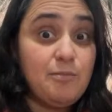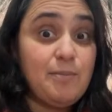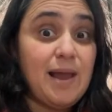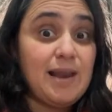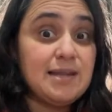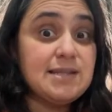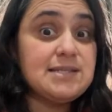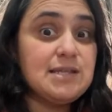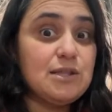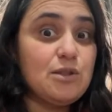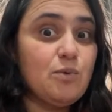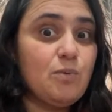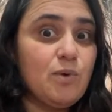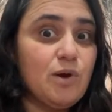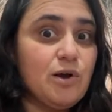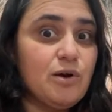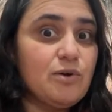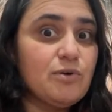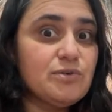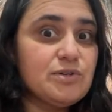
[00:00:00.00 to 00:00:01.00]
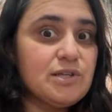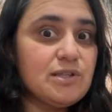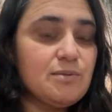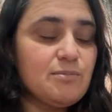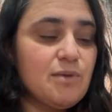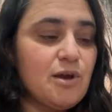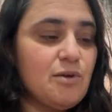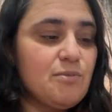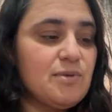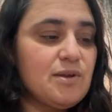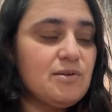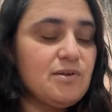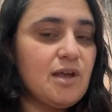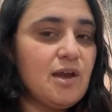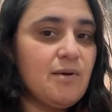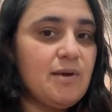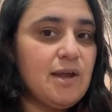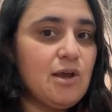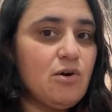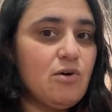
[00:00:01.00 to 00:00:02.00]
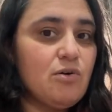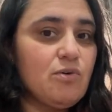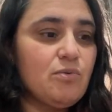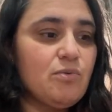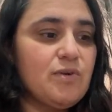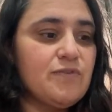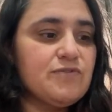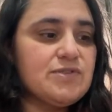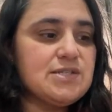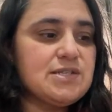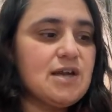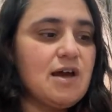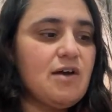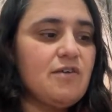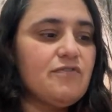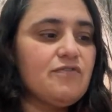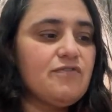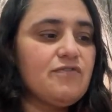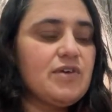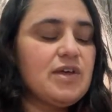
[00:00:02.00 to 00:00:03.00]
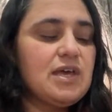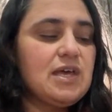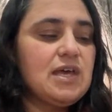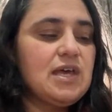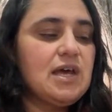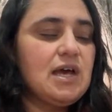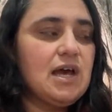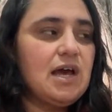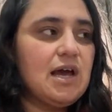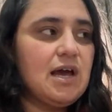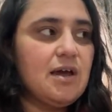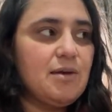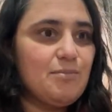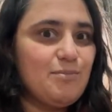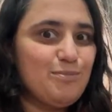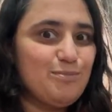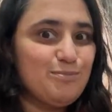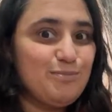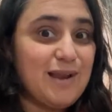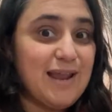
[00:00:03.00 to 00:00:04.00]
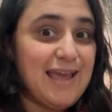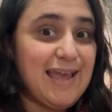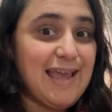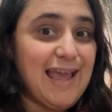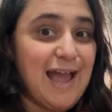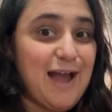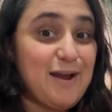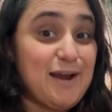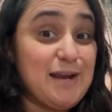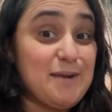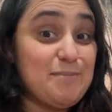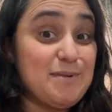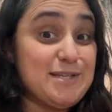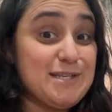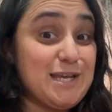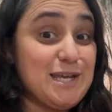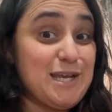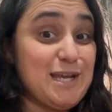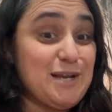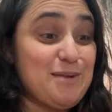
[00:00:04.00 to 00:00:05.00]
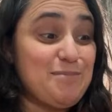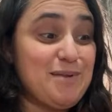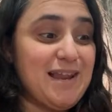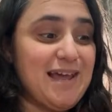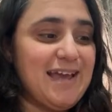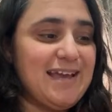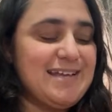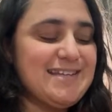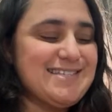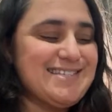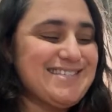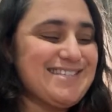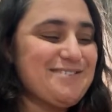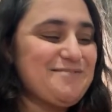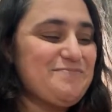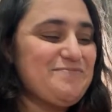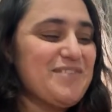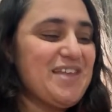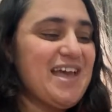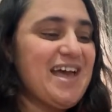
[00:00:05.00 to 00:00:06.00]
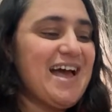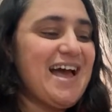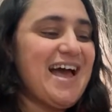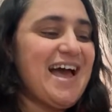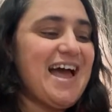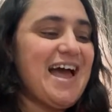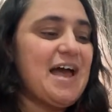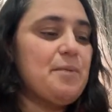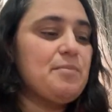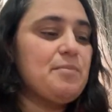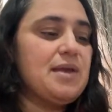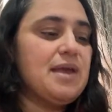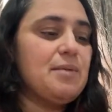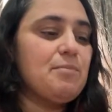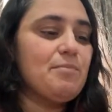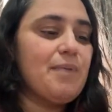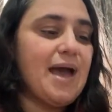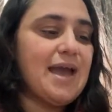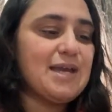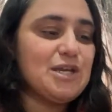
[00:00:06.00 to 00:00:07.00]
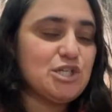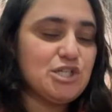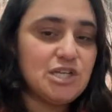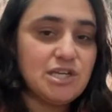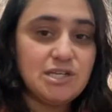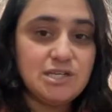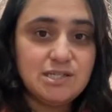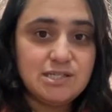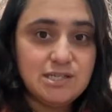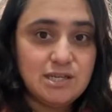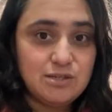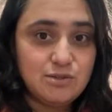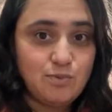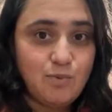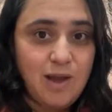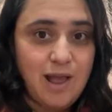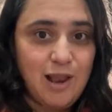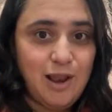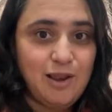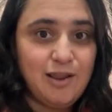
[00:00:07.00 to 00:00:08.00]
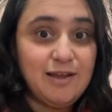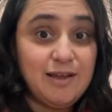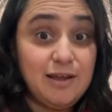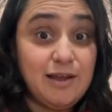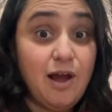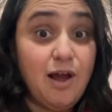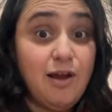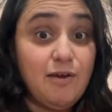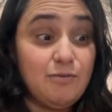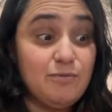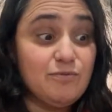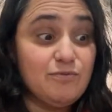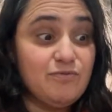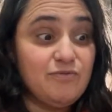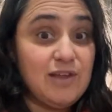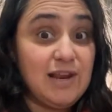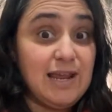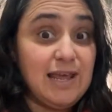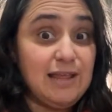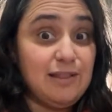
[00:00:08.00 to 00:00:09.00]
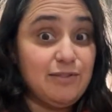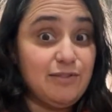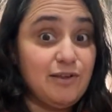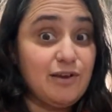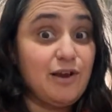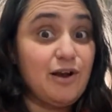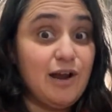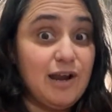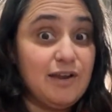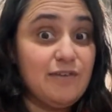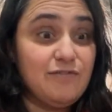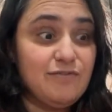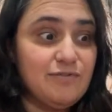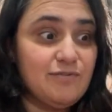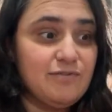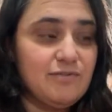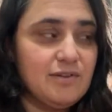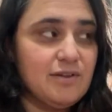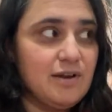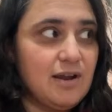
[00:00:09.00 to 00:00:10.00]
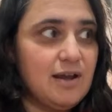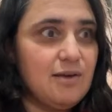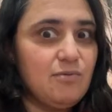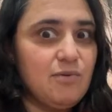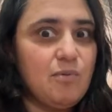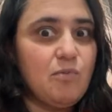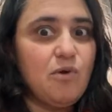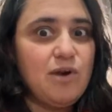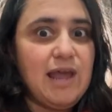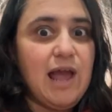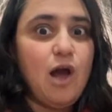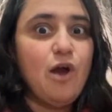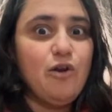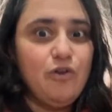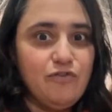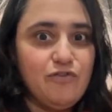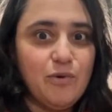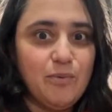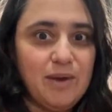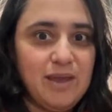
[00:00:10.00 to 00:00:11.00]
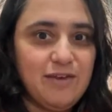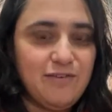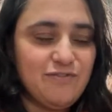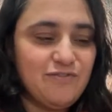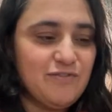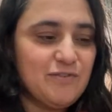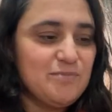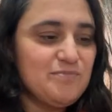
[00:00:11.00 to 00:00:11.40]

balance in the world at the moment, going on with stuff playing out in a particular place. Impatience as well. I'm feeling the kind of like we want it over with.